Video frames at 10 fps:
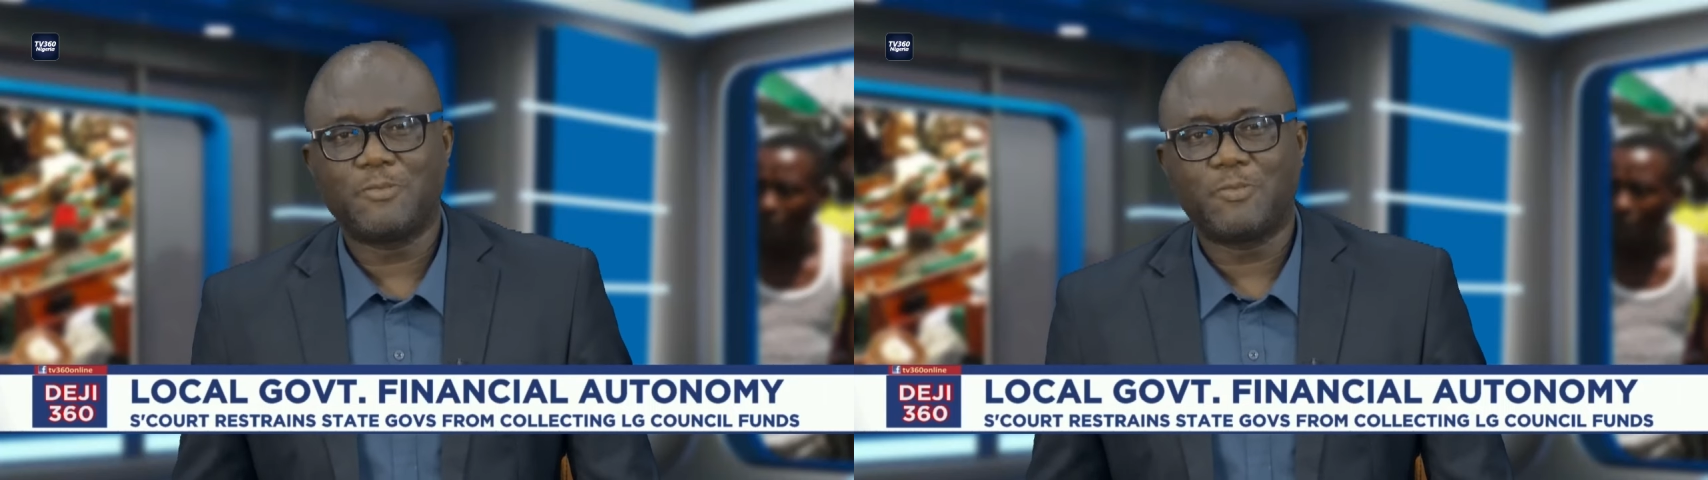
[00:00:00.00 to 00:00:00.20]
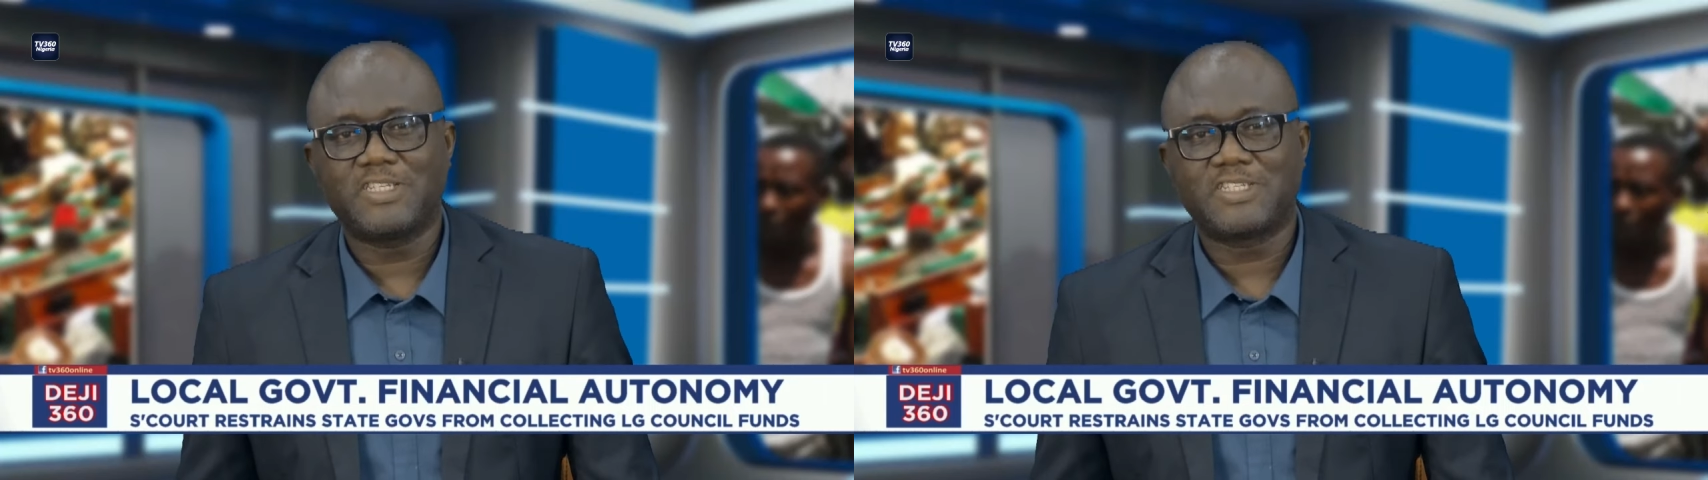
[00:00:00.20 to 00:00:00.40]

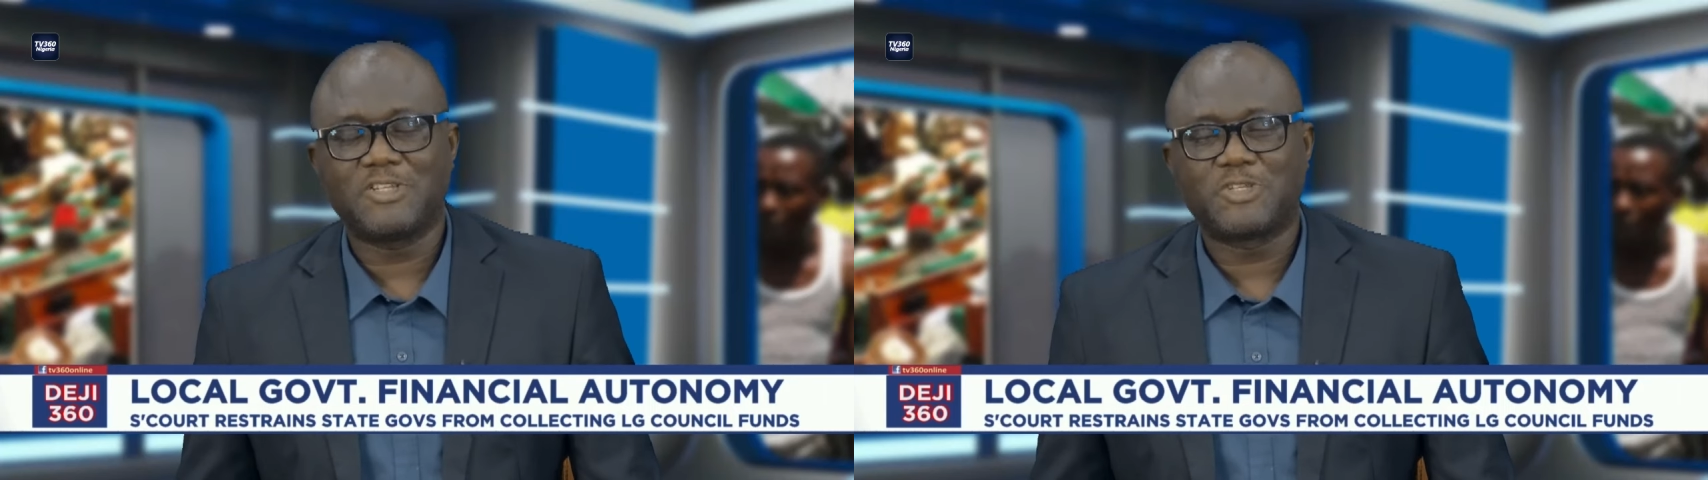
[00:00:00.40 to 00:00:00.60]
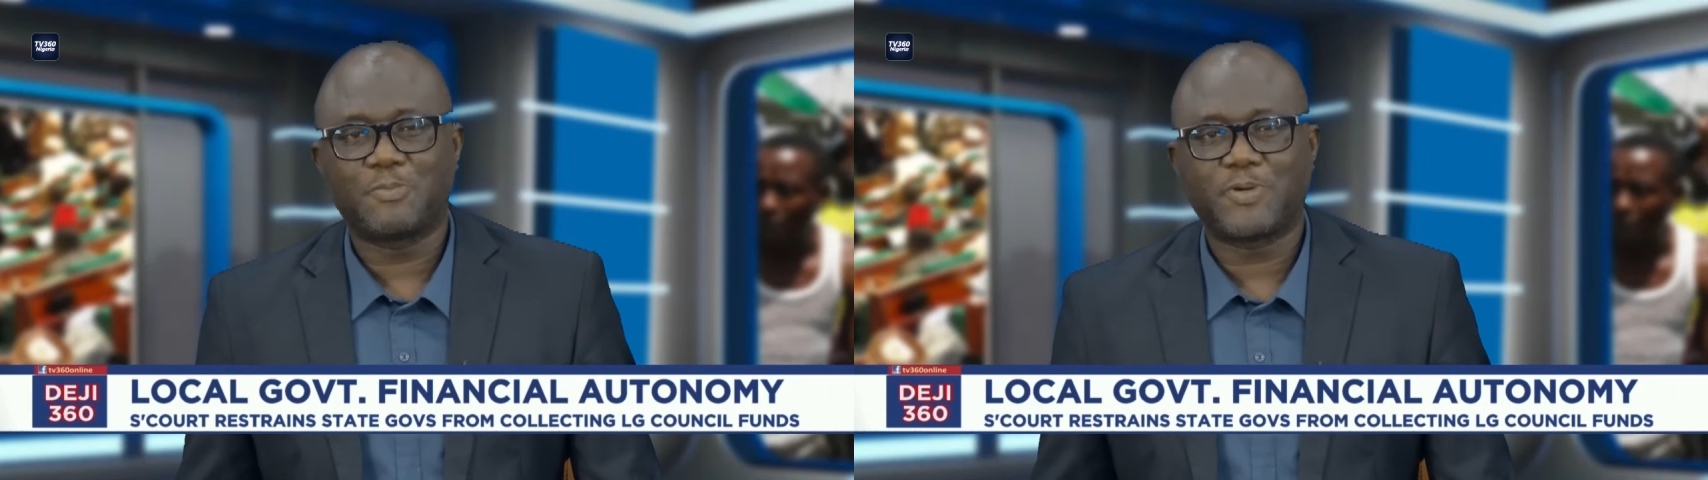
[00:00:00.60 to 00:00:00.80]
the
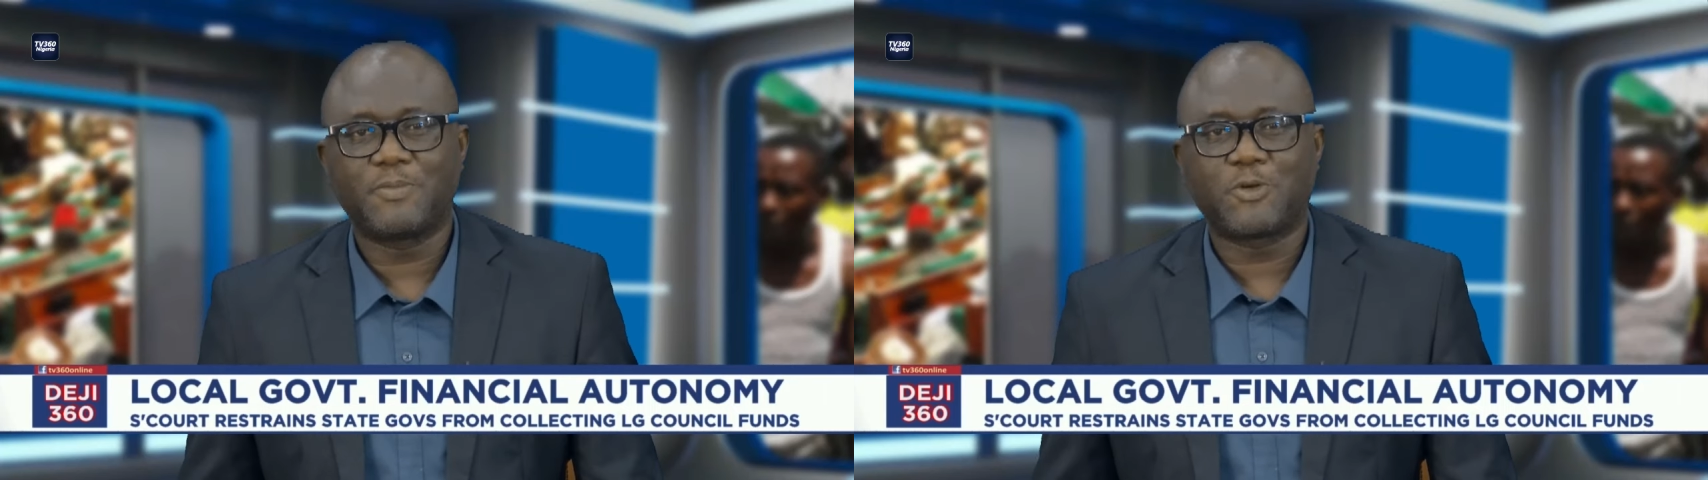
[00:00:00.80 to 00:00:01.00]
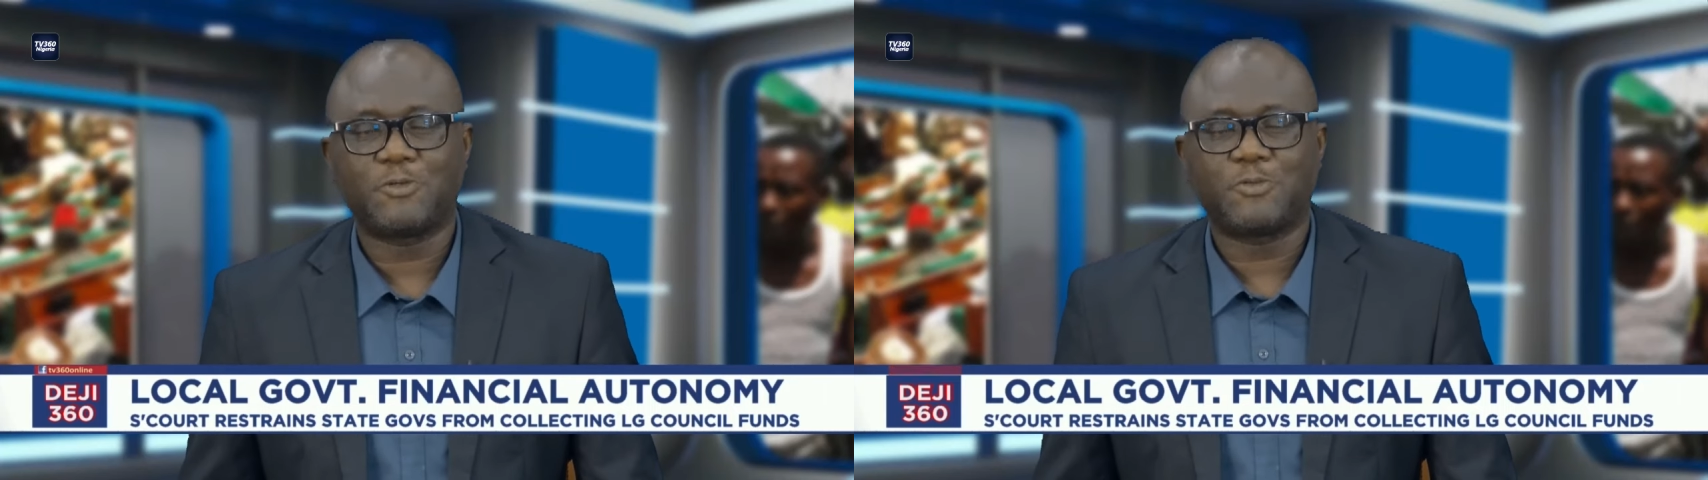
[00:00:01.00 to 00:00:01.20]
recent
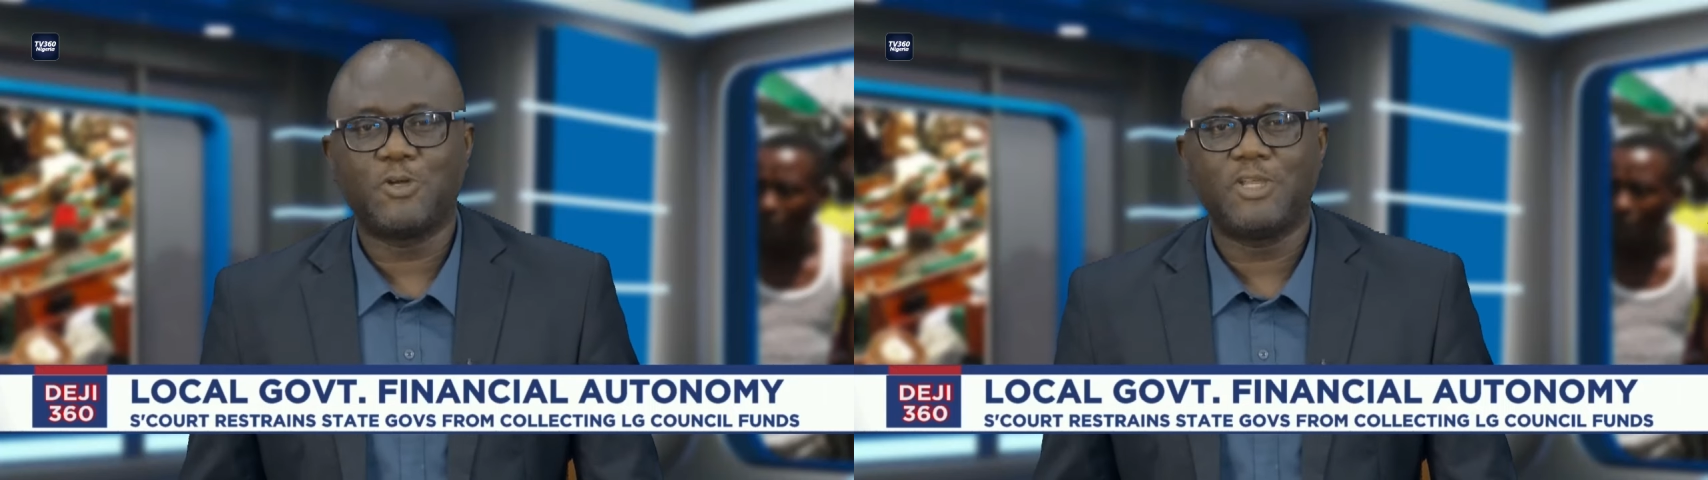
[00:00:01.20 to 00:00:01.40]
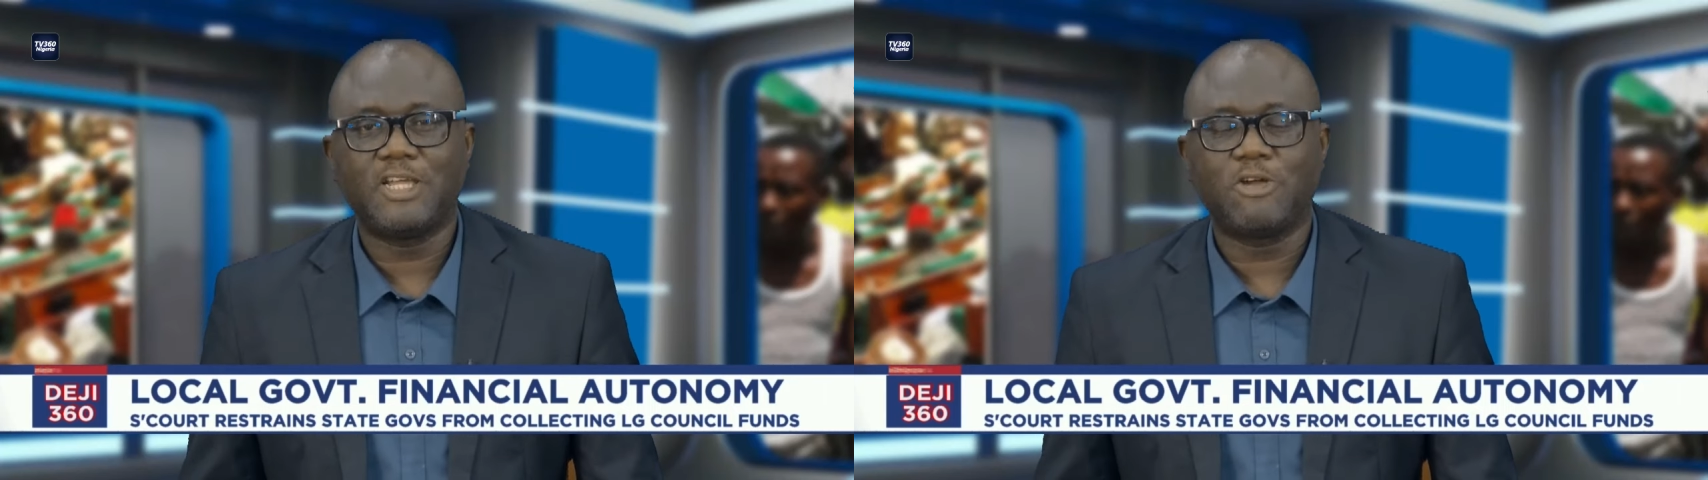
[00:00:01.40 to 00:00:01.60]
Supreme Court
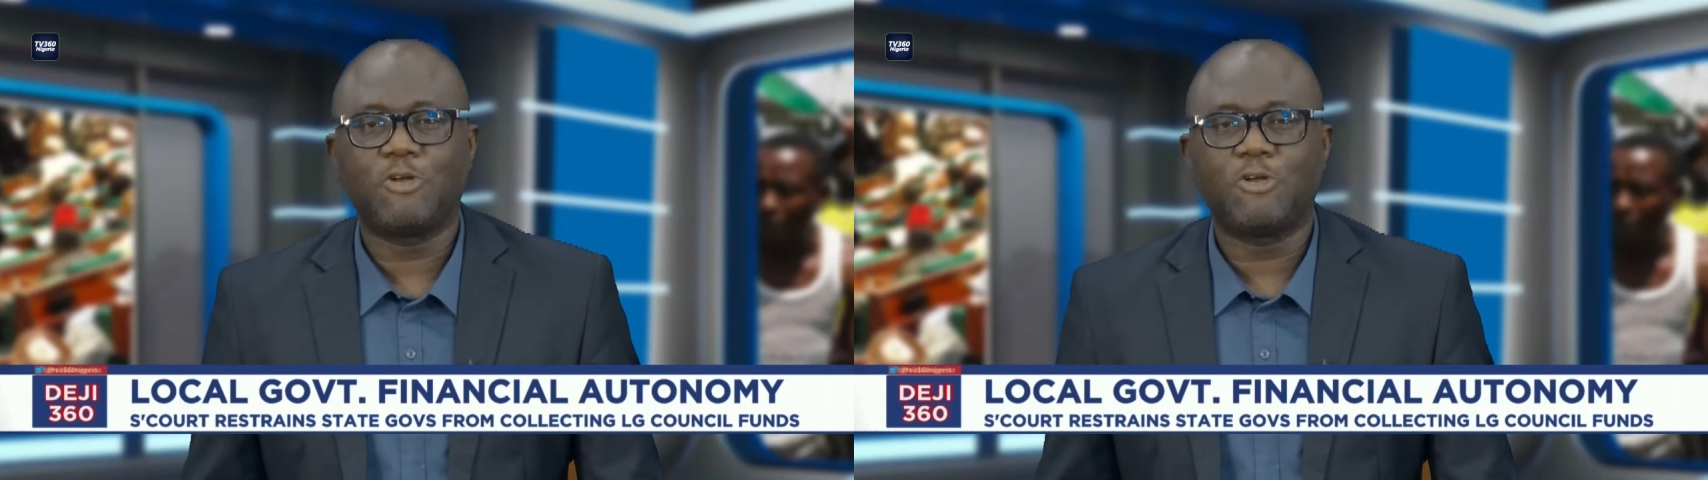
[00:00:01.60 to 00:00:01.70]
ruling